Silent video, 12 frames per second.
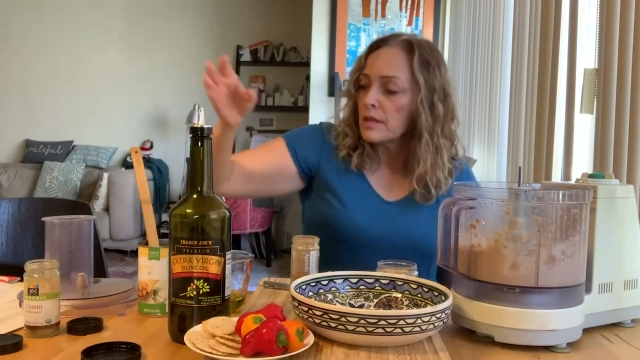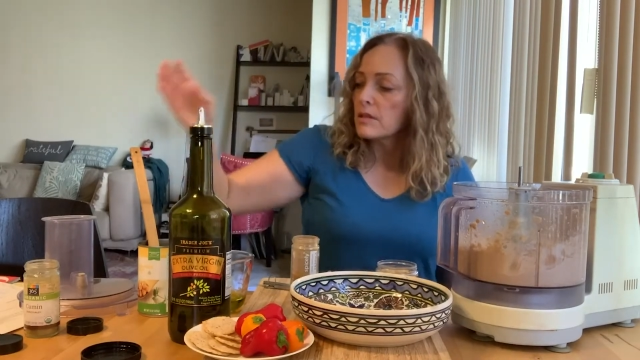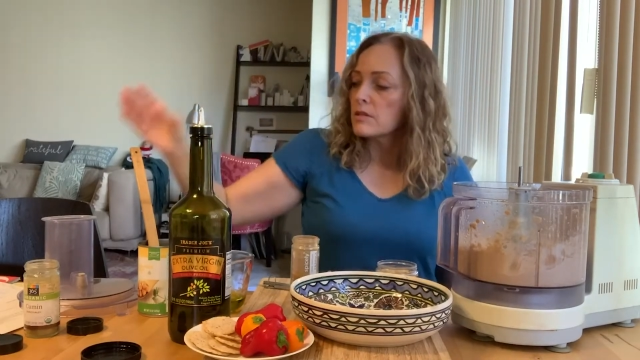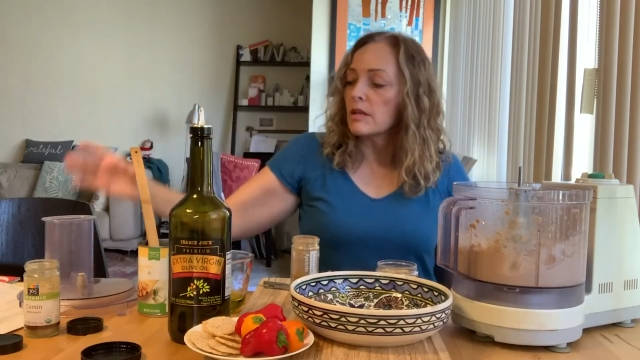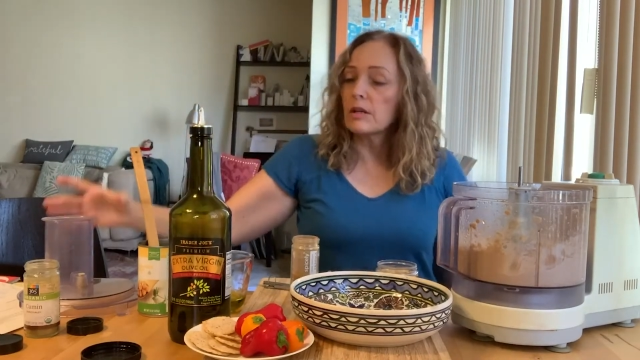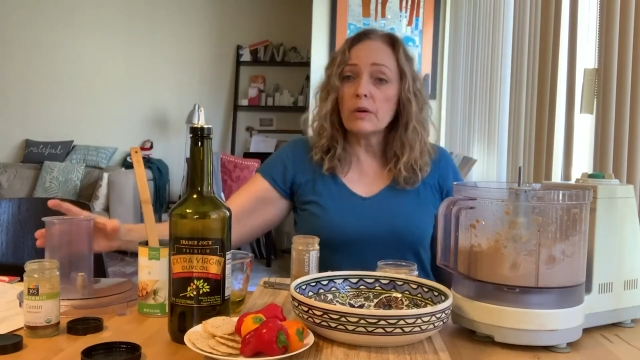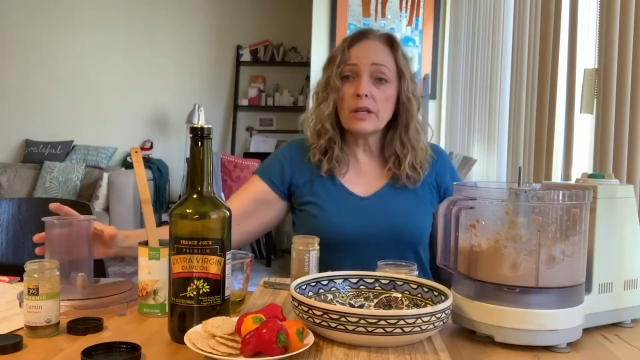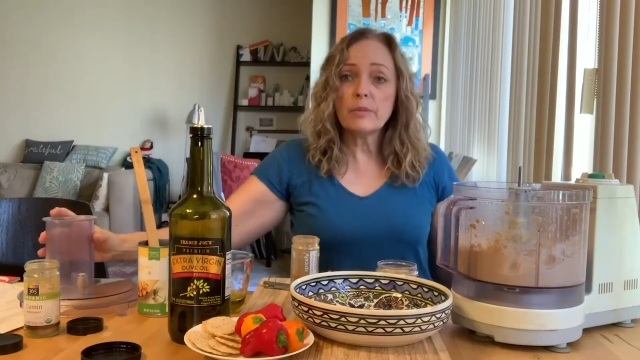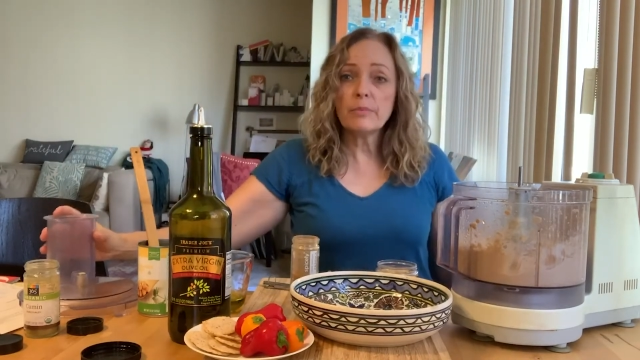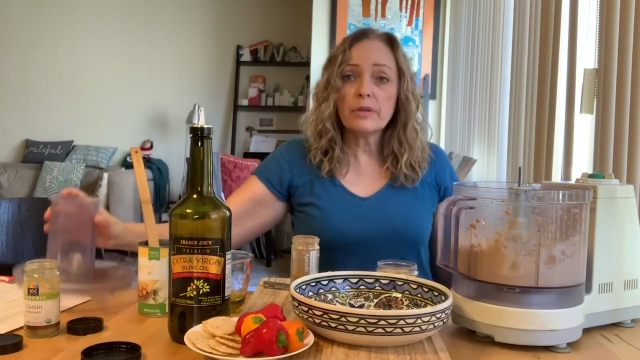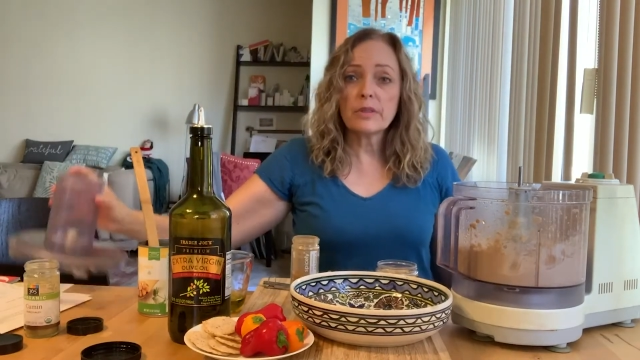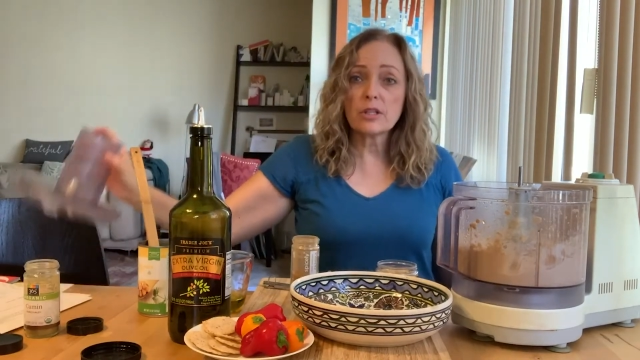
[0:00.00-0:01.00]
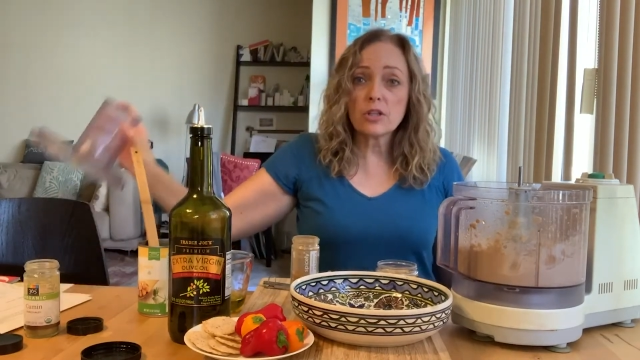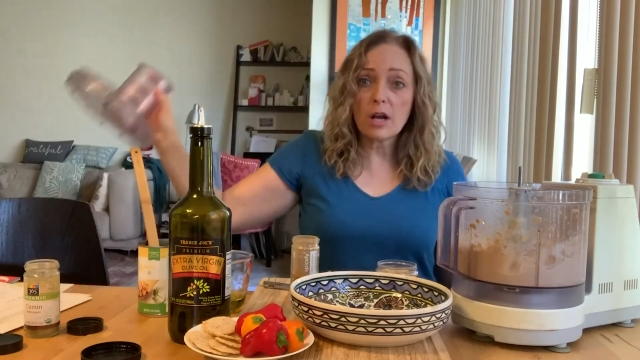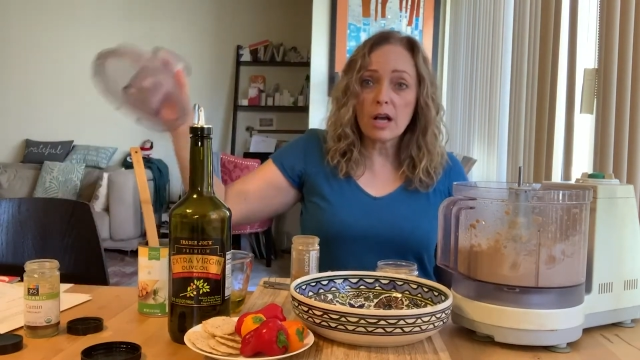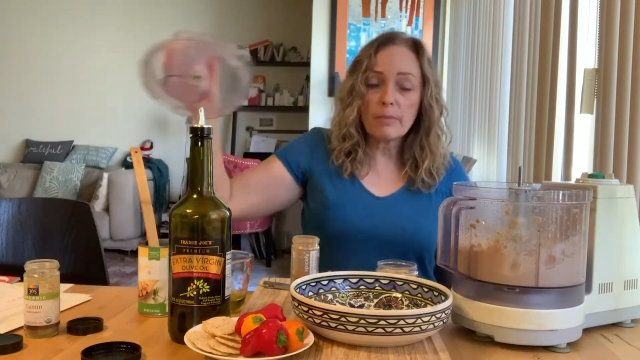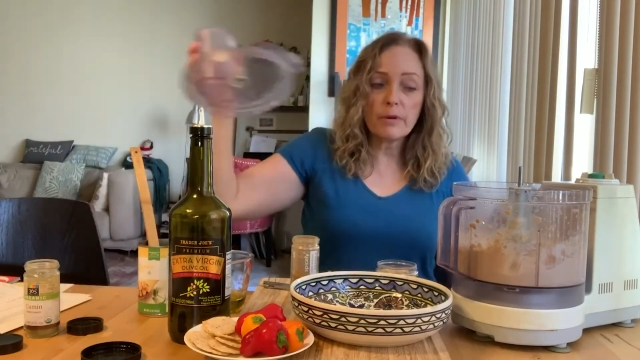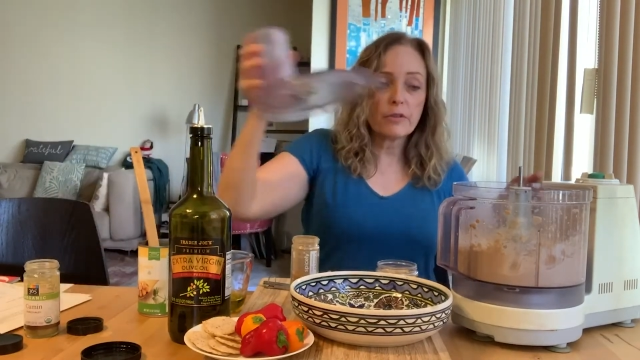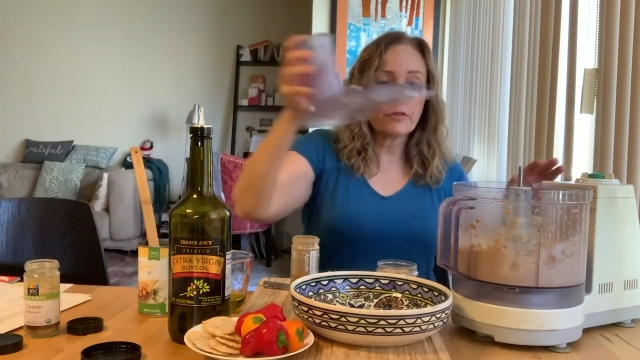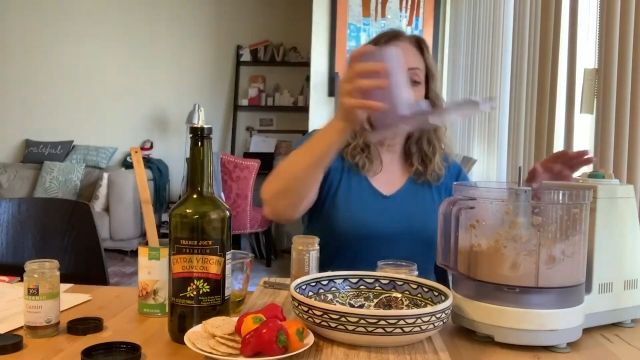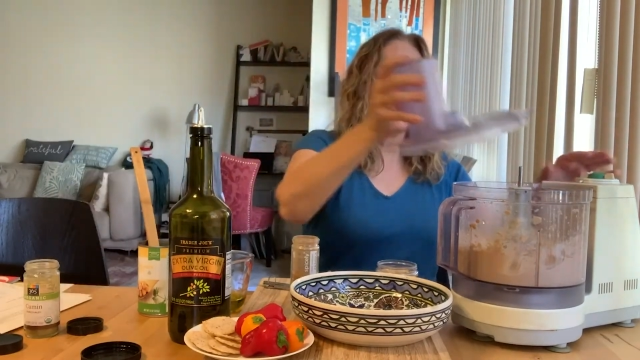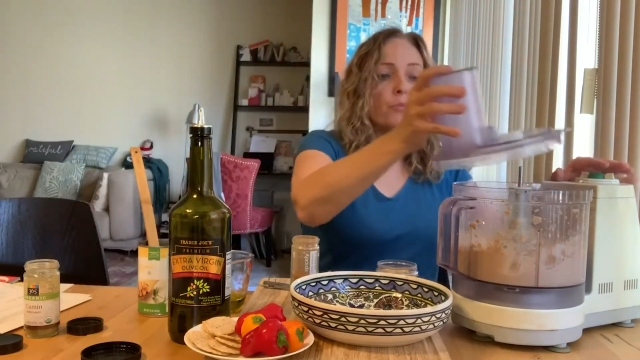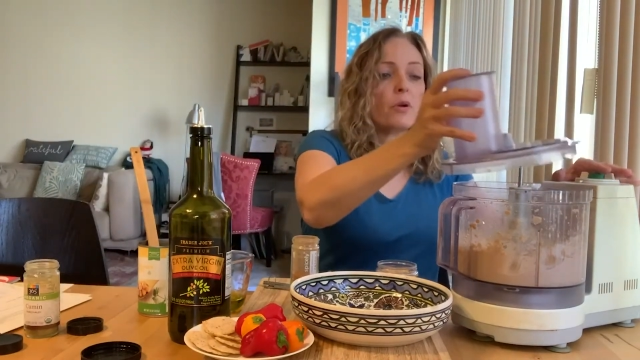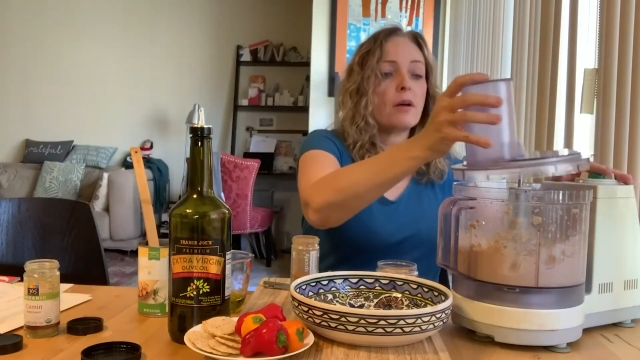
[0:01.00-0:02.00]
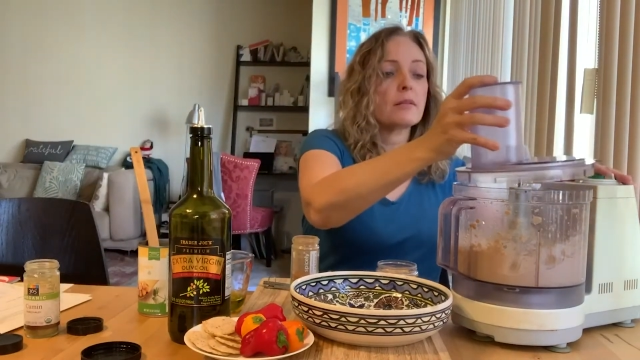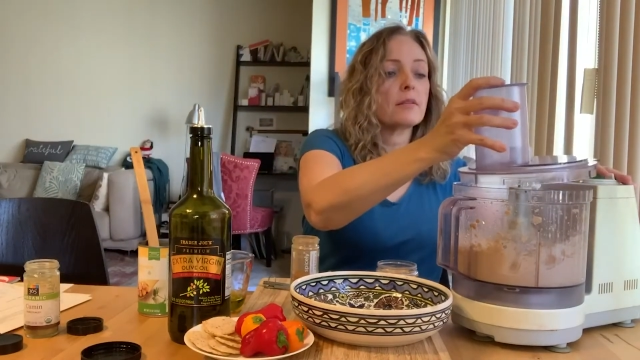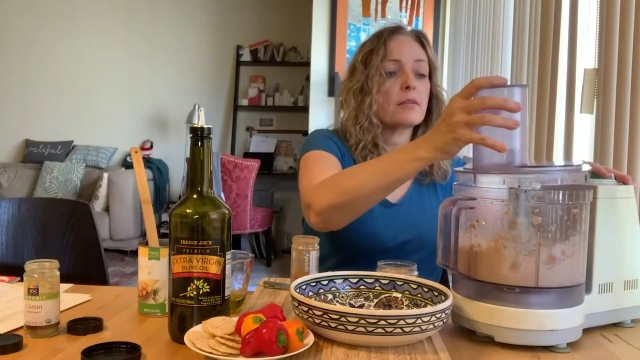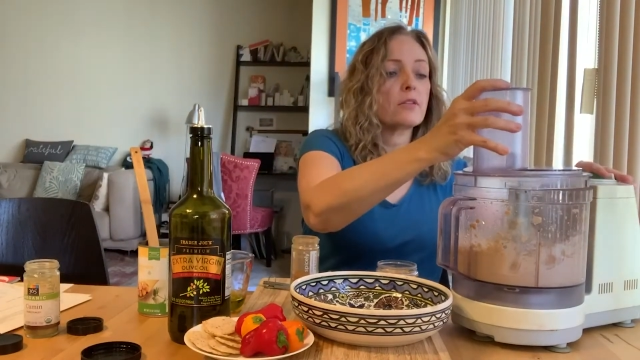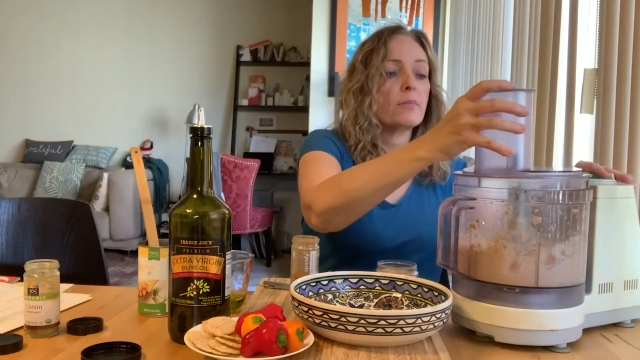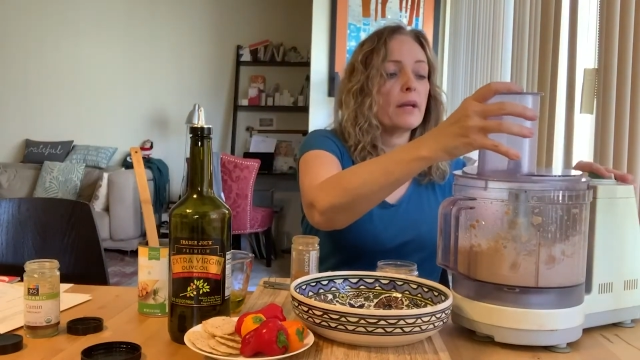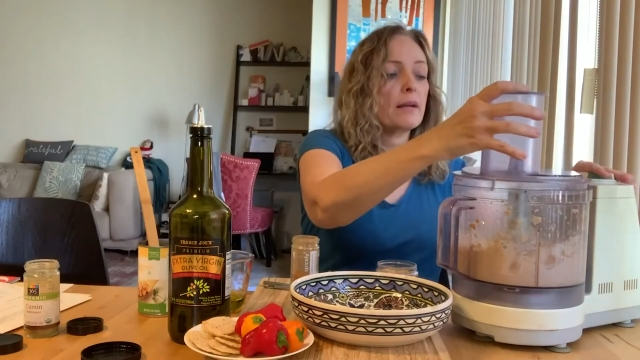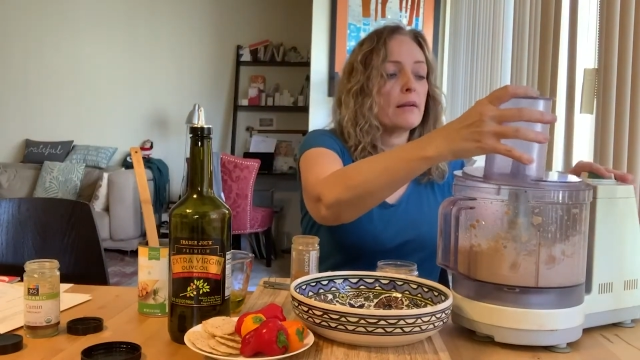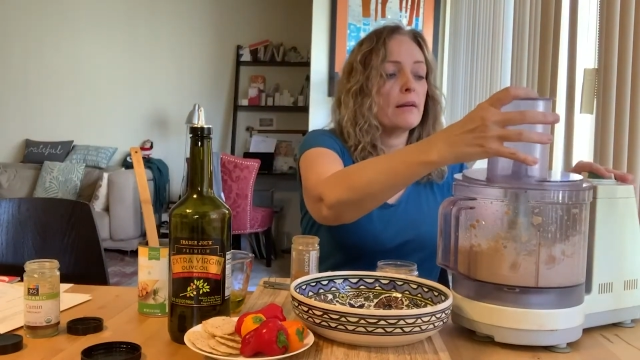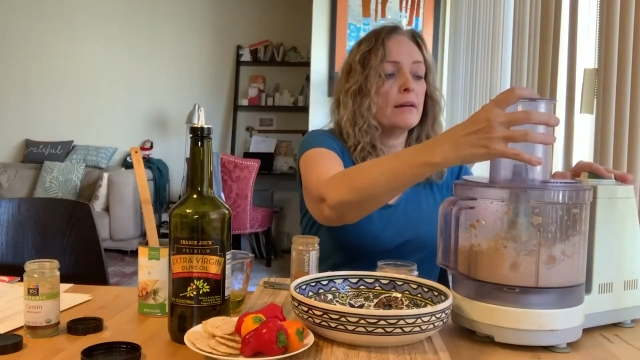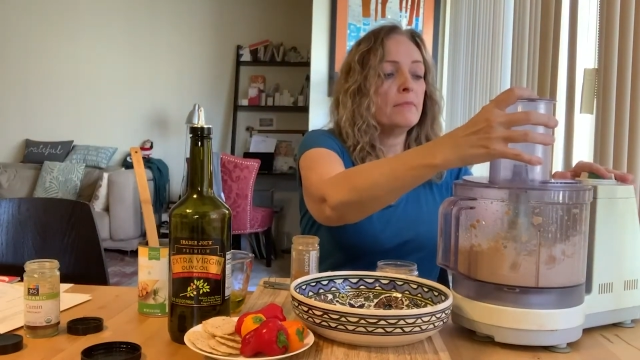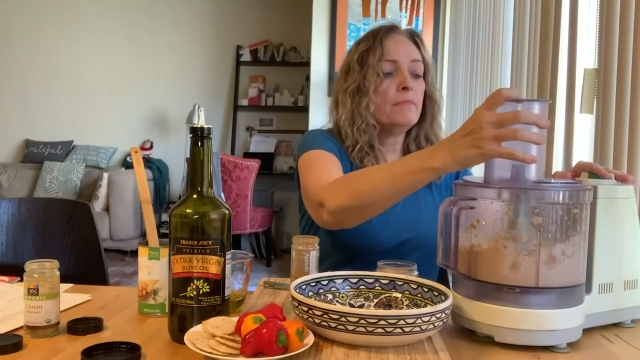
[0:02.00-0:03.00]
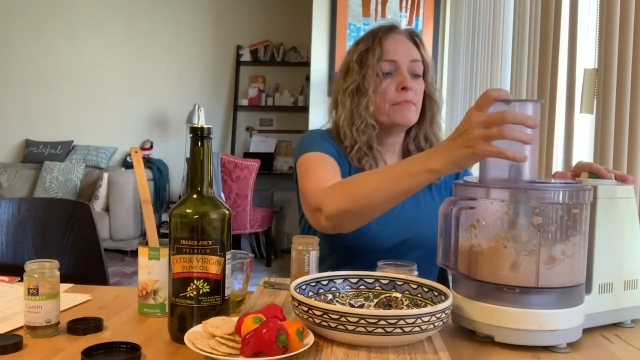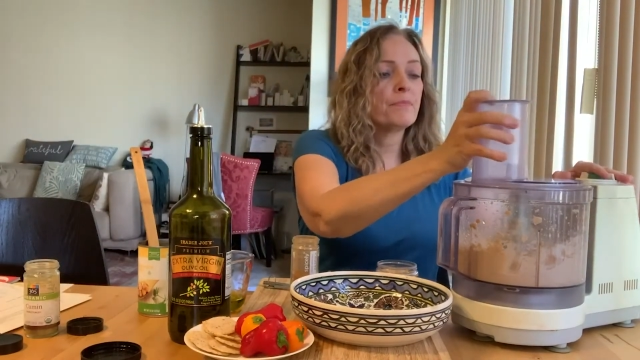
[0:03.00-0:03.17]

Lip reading: So I'm going to put the top of the food processor back on,